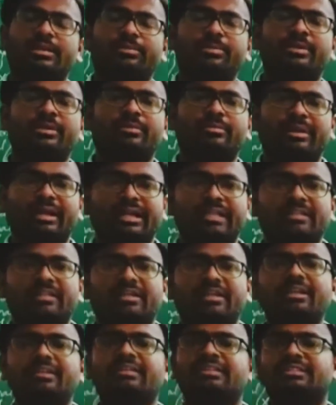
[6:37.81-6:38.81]
Keep in
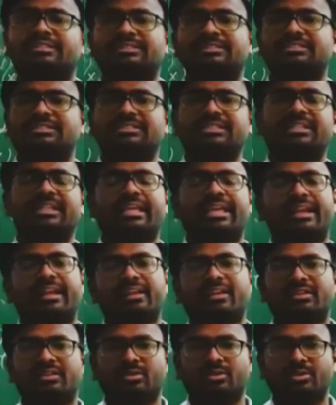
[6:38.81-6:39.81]
mind that this is a
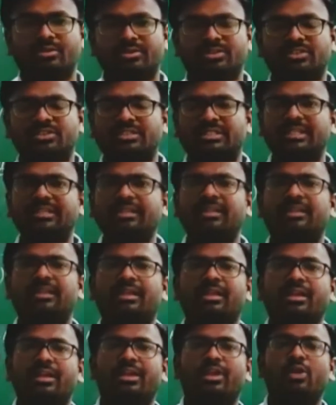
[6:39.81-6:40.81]
direct
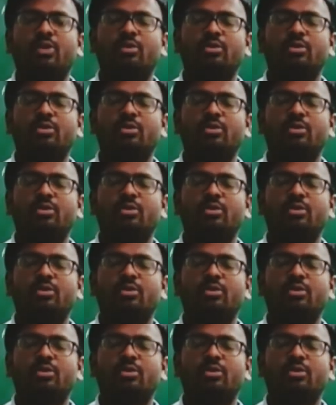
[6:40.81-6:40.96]
question.